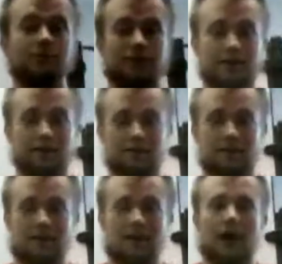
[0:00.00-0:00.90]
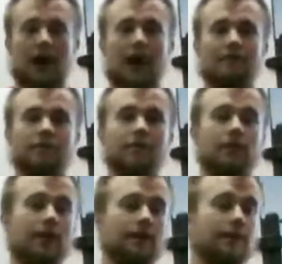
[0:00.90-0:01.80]
a day. I have them
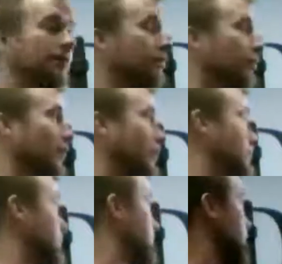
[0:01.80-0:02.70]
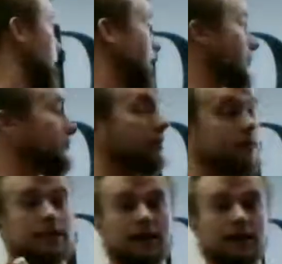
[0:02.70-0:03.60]
like when I
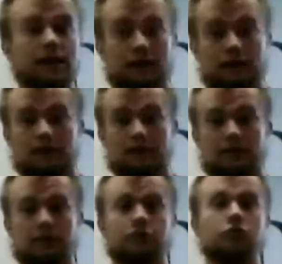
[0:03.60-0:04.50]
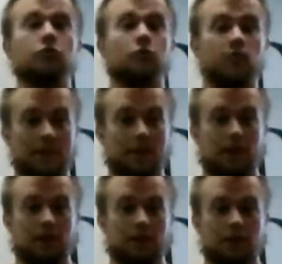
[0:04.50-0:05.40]
get here to do the
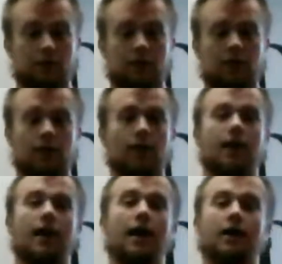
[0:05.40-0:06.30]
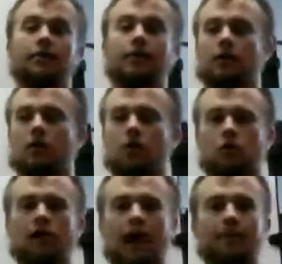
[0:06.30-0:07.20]
webinar and I'm like, oh
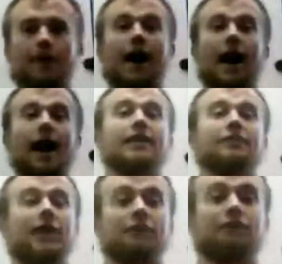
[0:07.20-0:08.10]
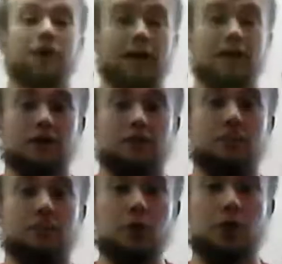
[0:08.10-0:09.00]
crap, I left my freaking
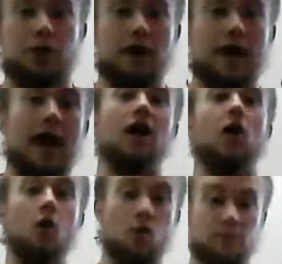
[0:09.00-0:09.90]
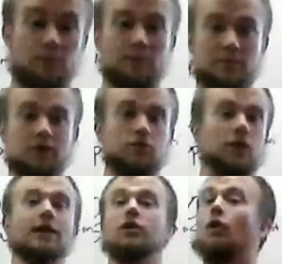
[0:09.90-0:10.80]
computer at home. So I
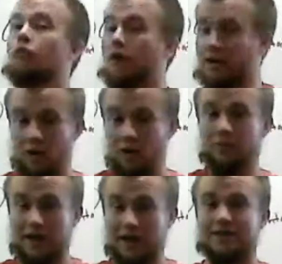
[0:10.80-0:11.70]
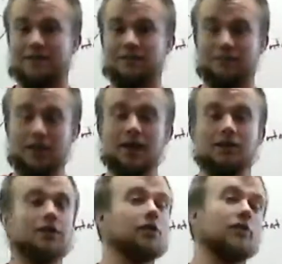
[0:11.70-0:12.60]
need to go run home to get some,
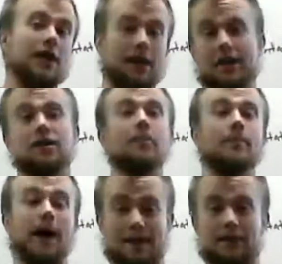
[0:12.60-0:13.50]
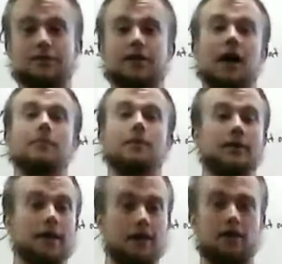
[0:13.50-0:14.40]
go get it and come back here in time to
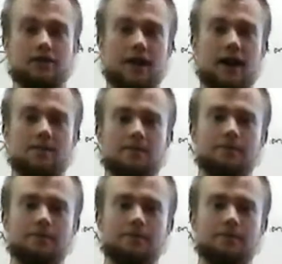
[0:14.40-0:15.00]
get it all set up.